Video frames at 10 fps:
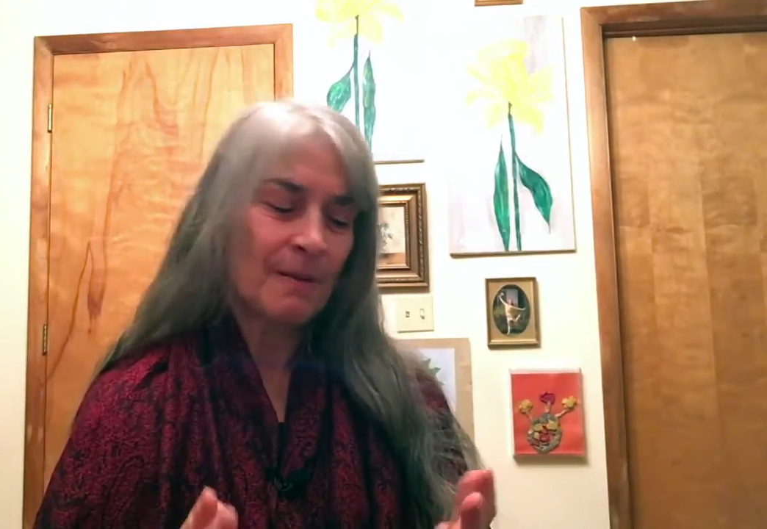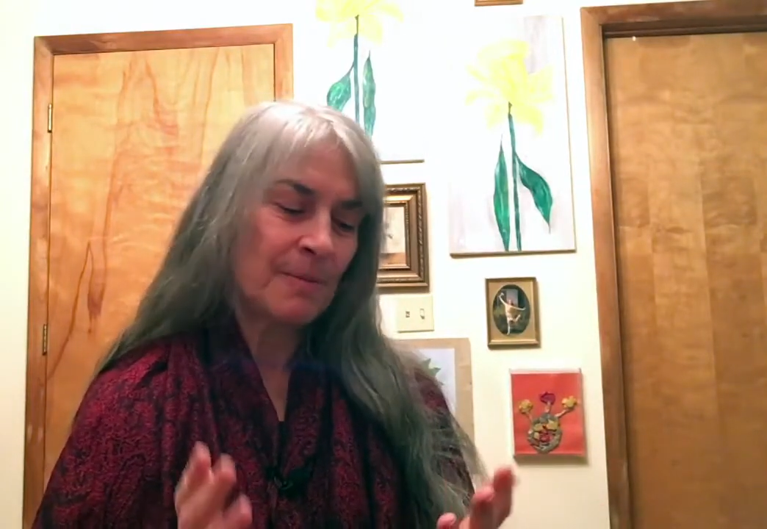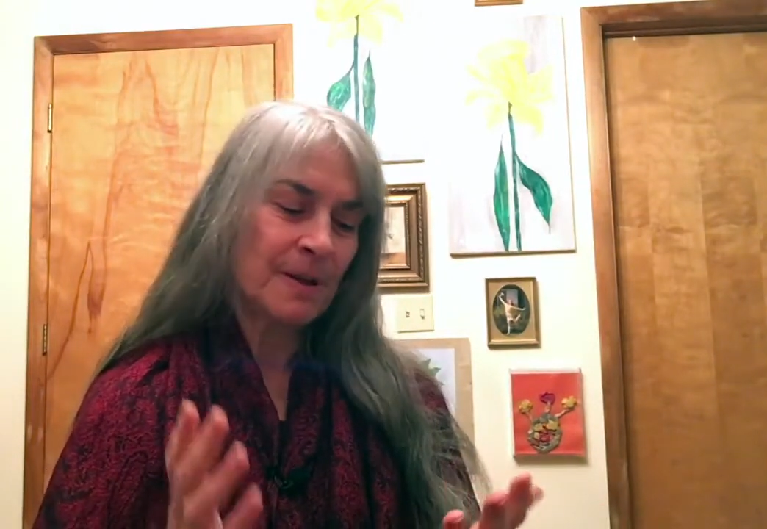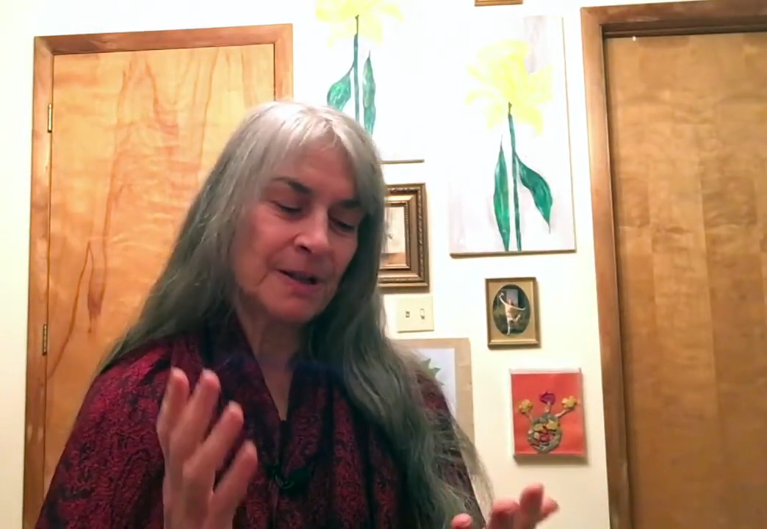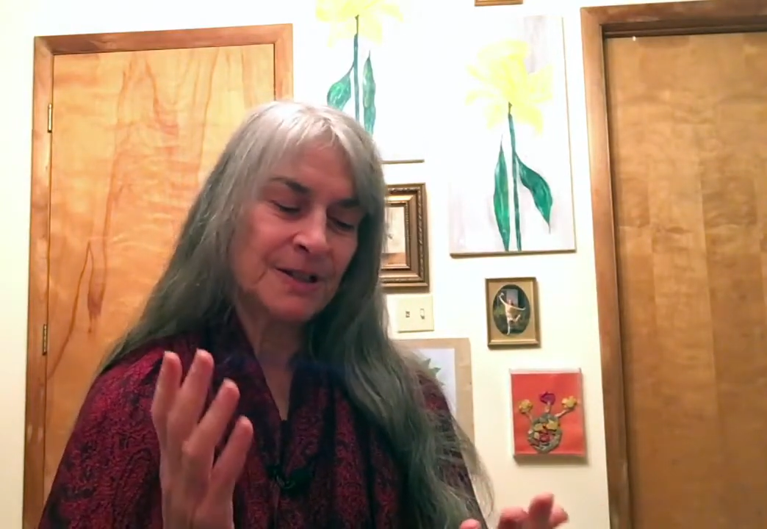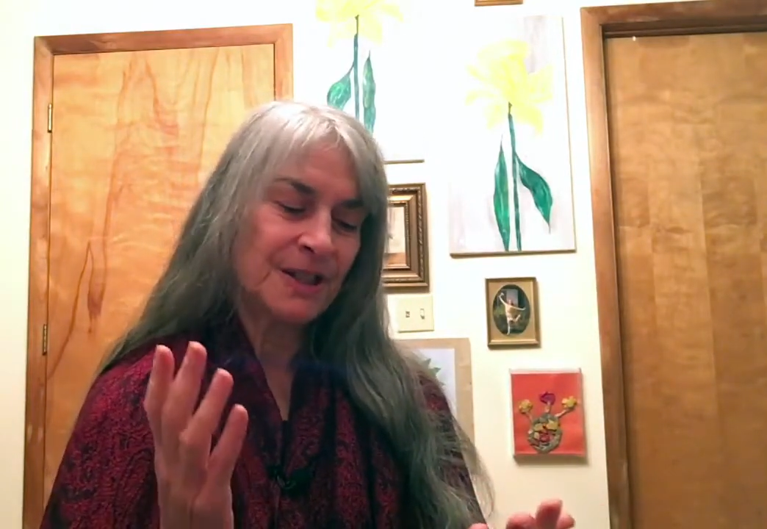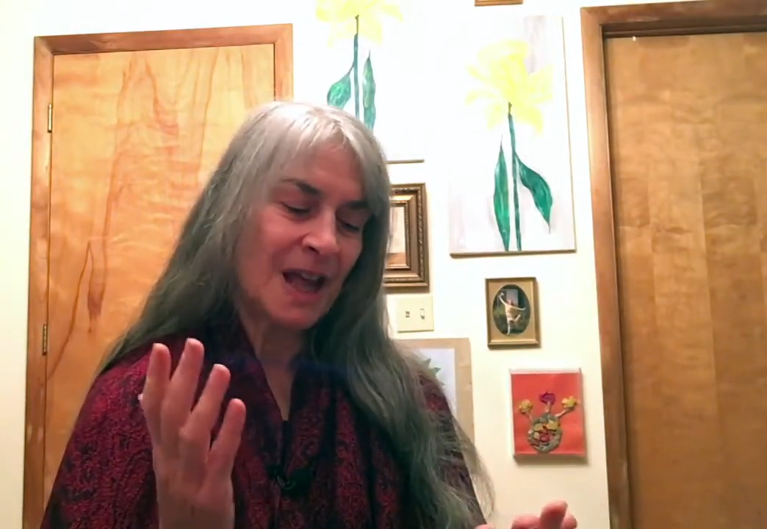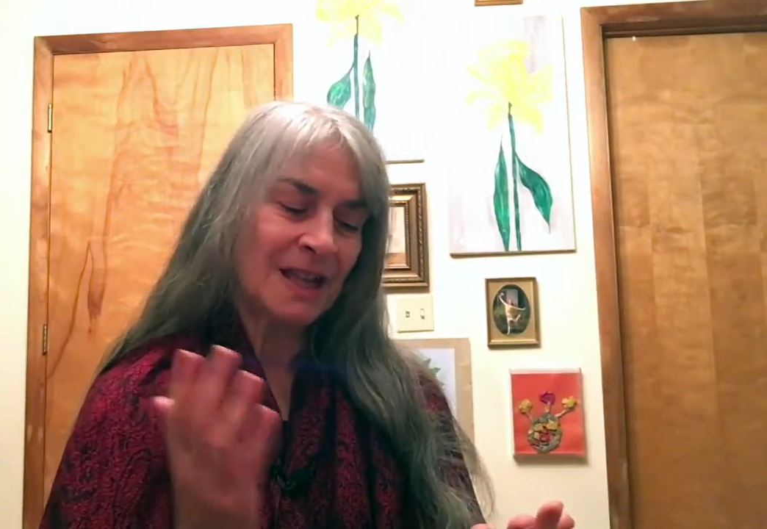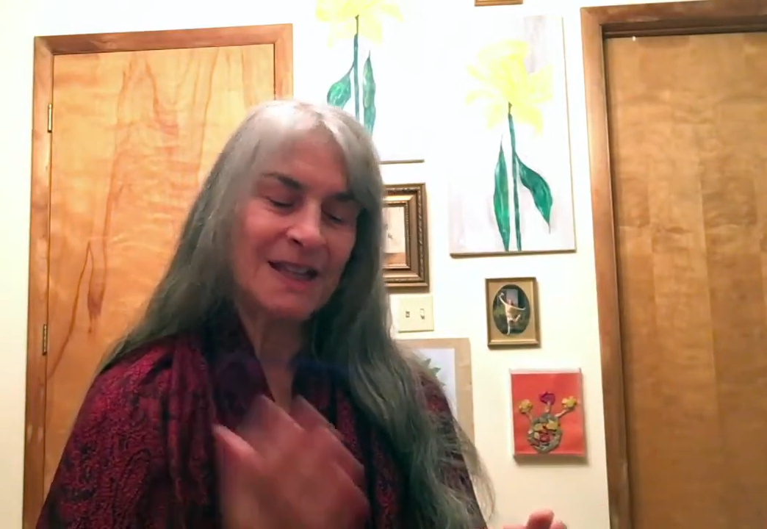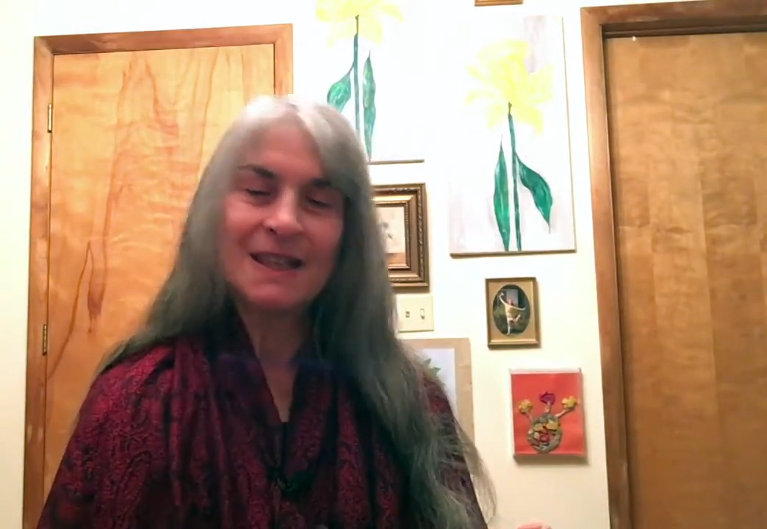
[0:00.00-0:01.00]
because
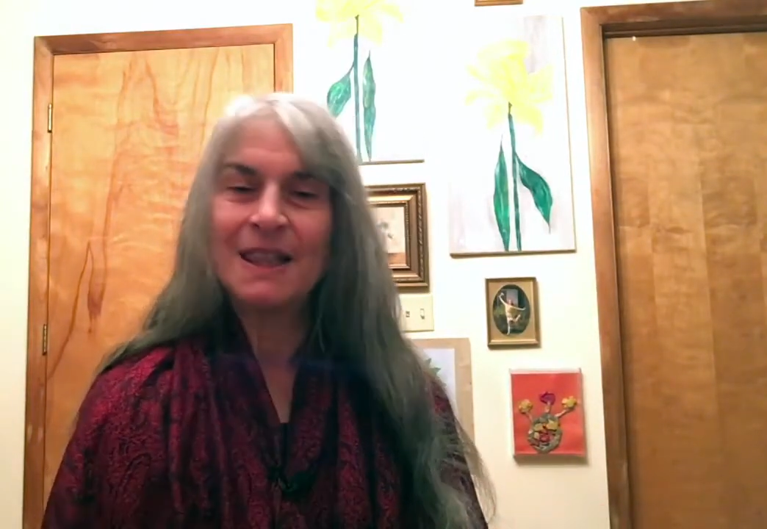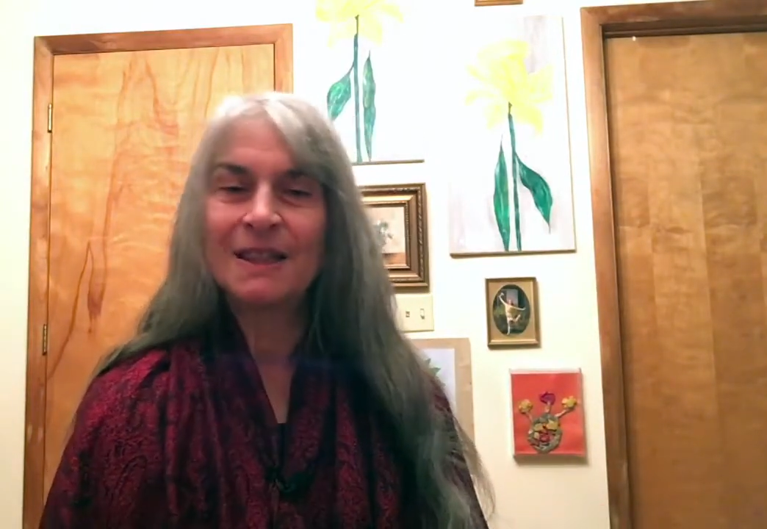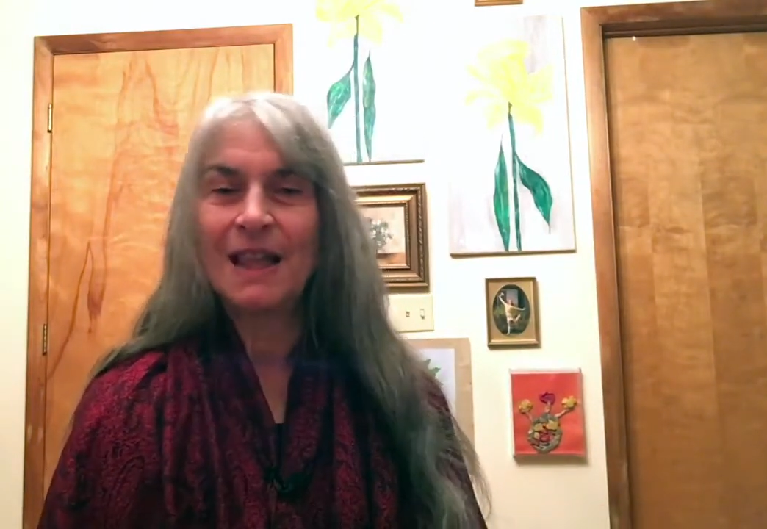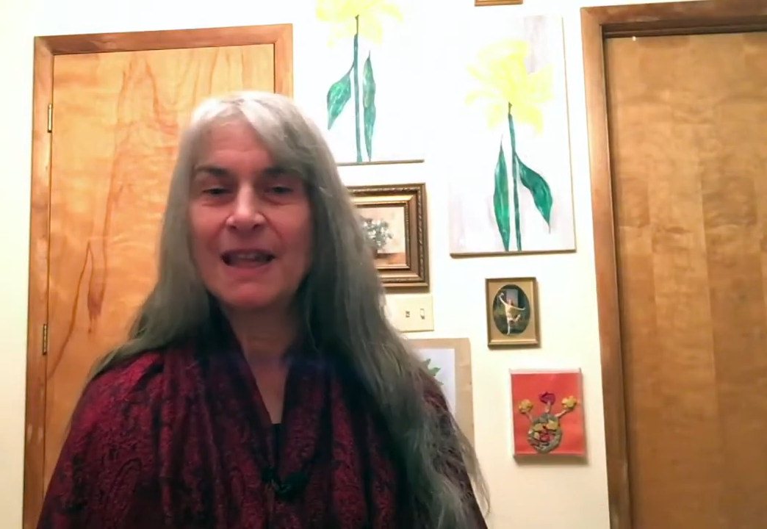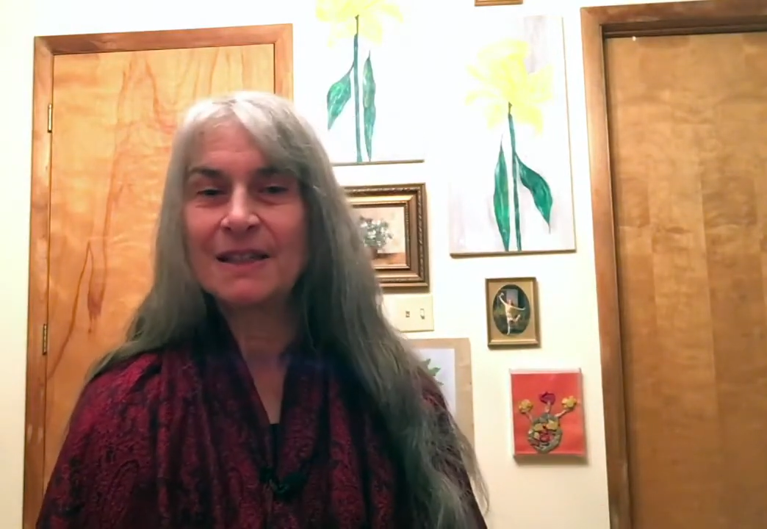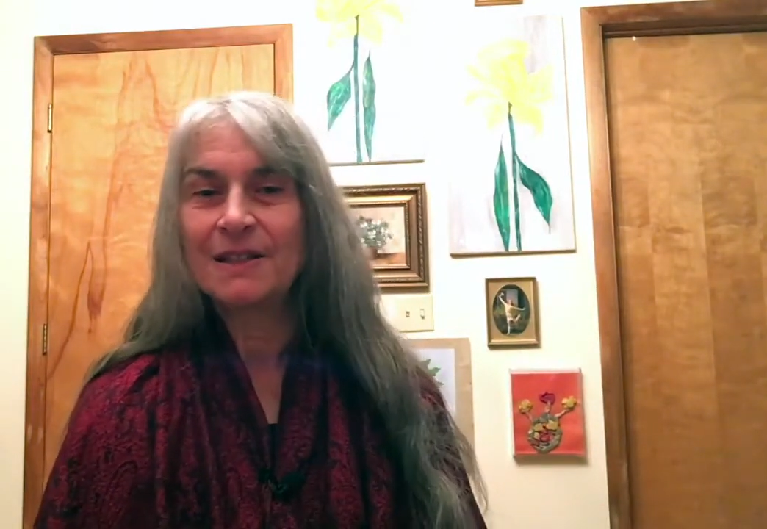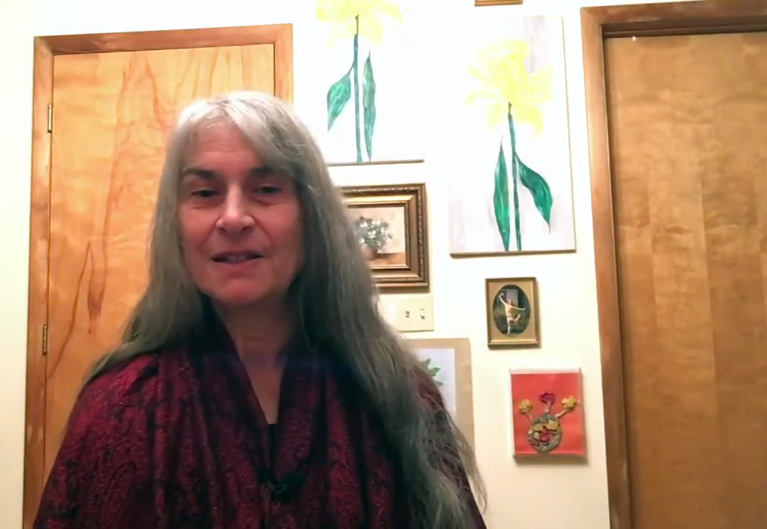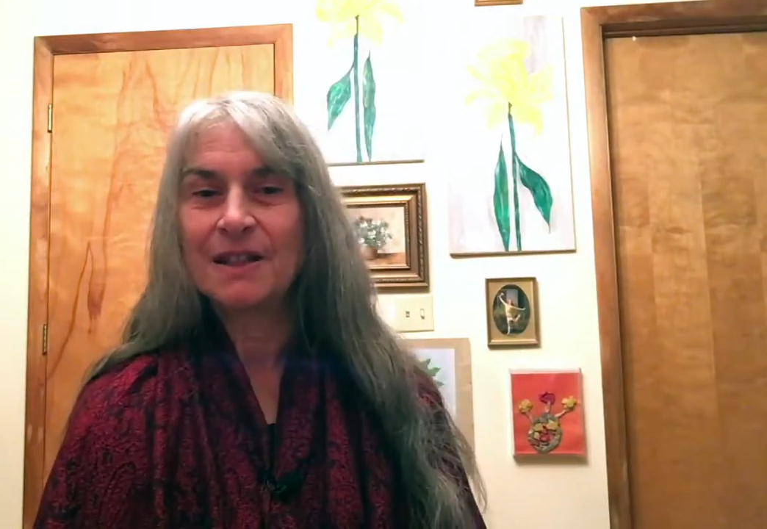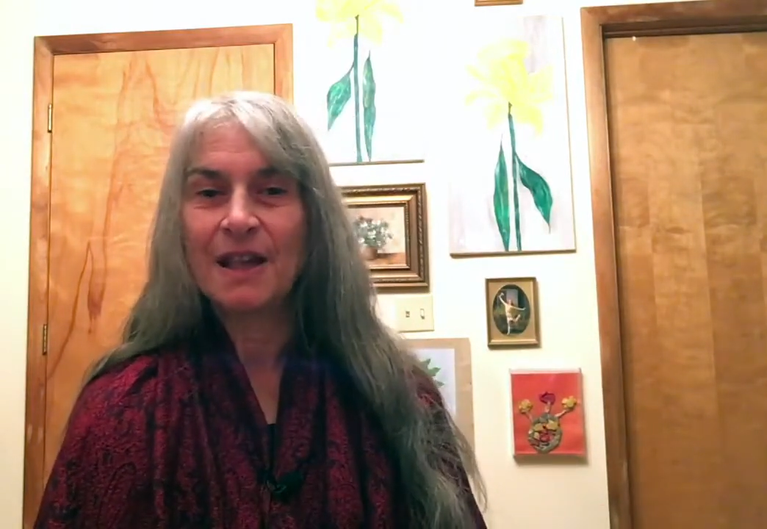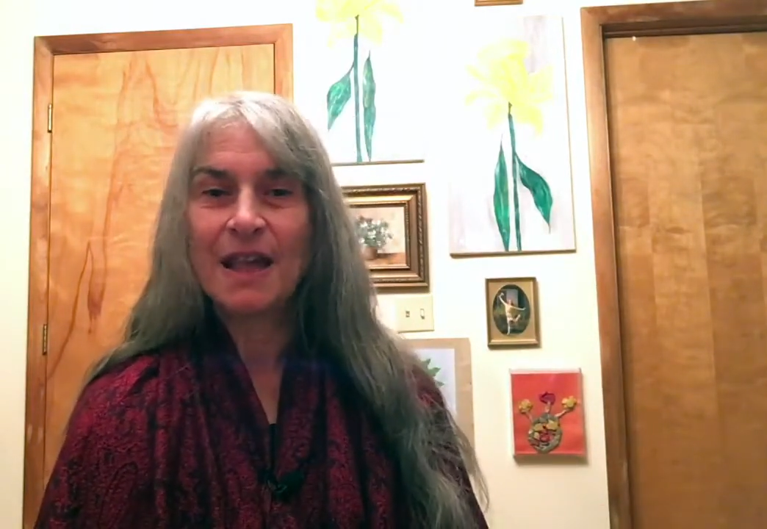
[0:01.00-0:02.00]
I did the list